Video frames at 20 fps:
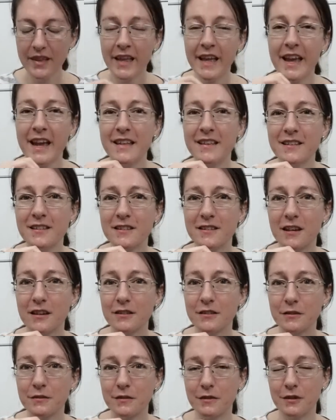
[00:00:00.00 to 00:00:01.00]
And this is
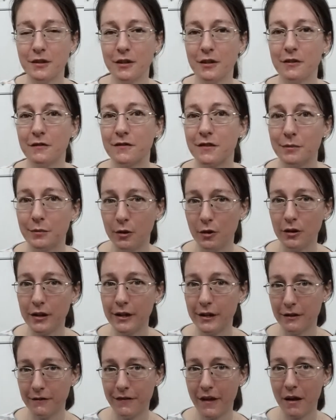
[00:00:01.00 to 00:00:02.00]
also really good for
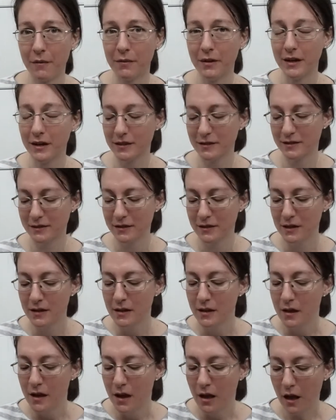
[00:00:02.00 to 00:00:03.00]
bulkier fabrics,
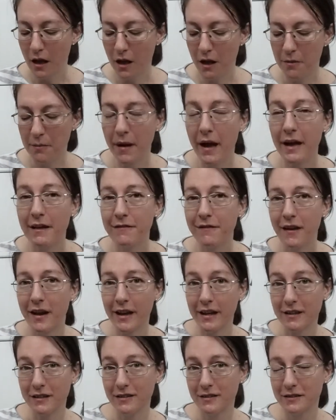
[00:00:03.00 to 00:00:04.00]
I
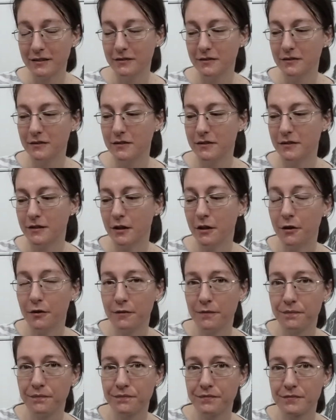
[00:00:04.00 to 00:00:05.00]
find. So,
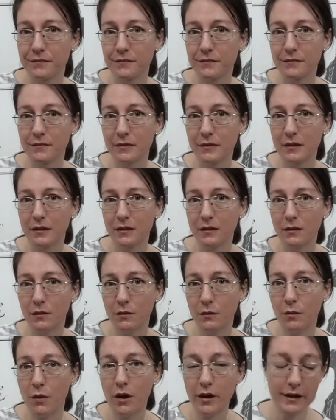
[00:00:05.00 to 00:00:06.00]

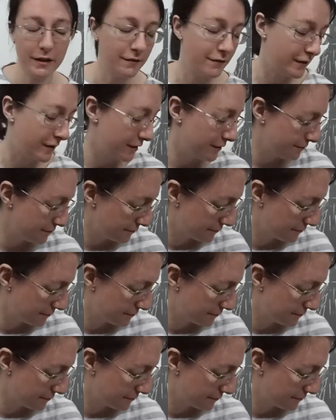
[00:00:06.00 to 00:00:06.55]
walking foot.